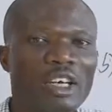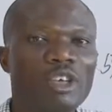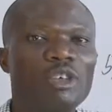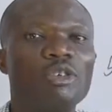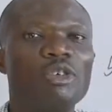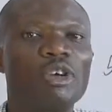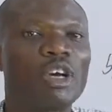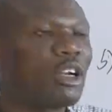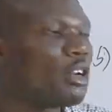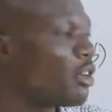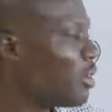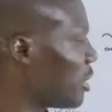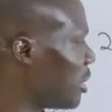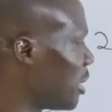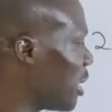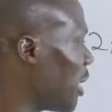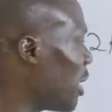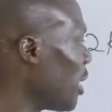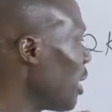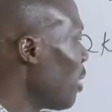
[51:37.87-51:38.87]
you cannot
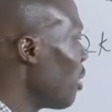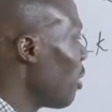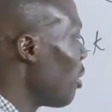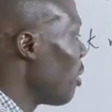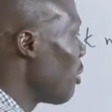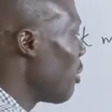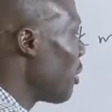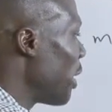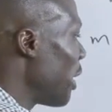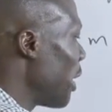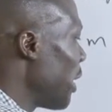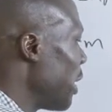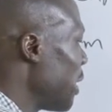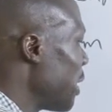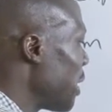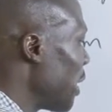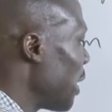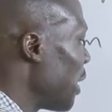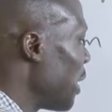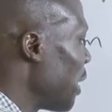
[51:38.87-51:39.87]
say over
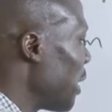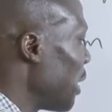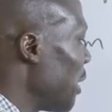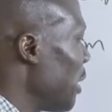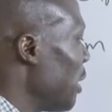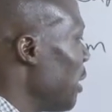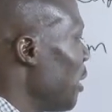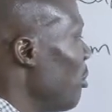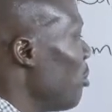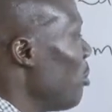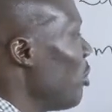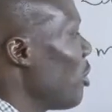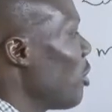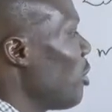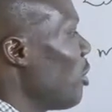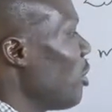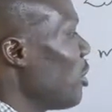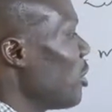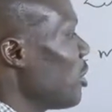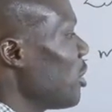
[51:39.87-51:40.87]
800
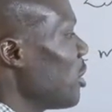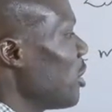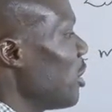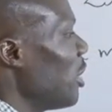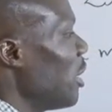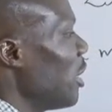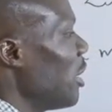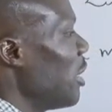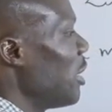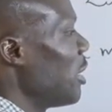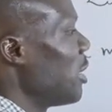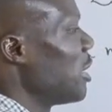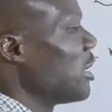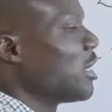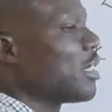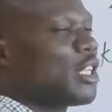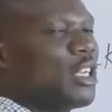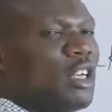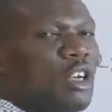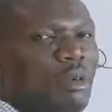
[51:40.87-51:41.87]
because this
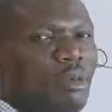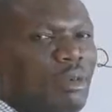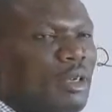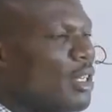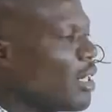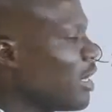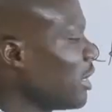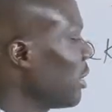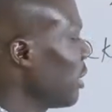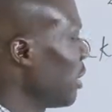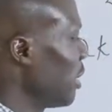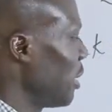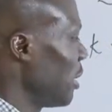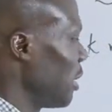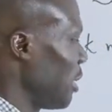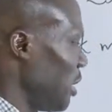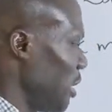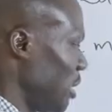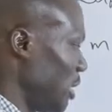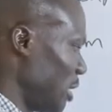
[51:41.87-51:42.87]
is kilometers,
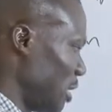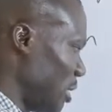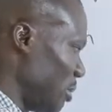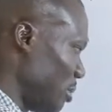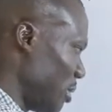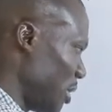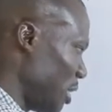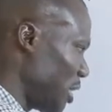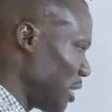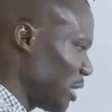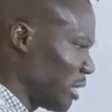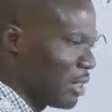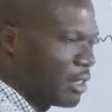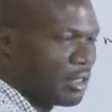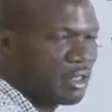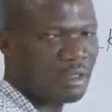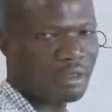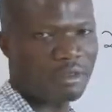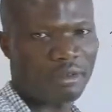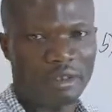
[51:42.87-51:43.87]
this is
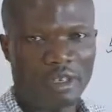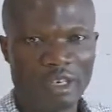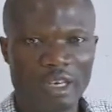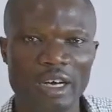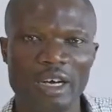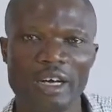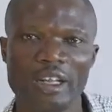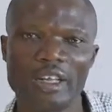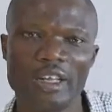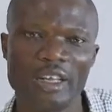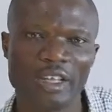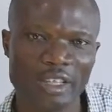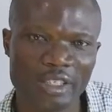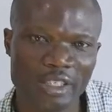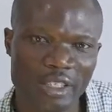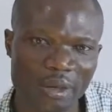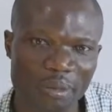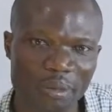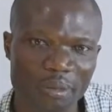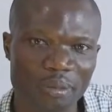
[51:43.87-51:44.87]
meters. Are they the
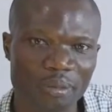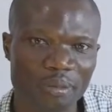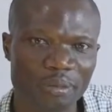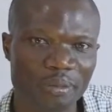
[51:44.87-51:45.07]
same?